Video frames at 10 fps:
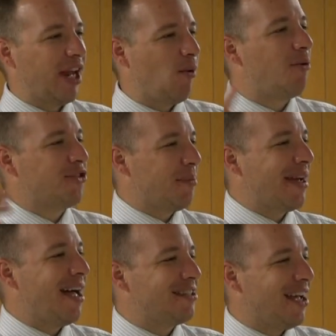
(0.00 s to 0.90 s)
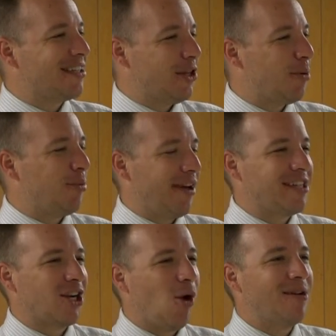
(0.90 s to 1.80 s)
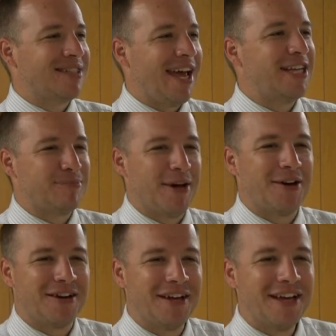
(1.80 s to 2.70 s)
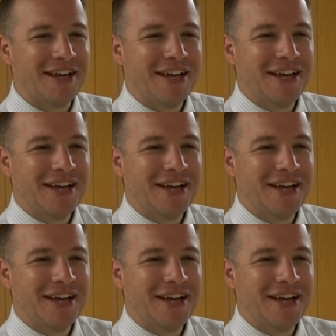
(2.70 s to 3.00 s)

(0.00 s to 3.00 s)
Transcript: I want what somebody else has on their mm-hmm. plate because it always tastes better. Sure.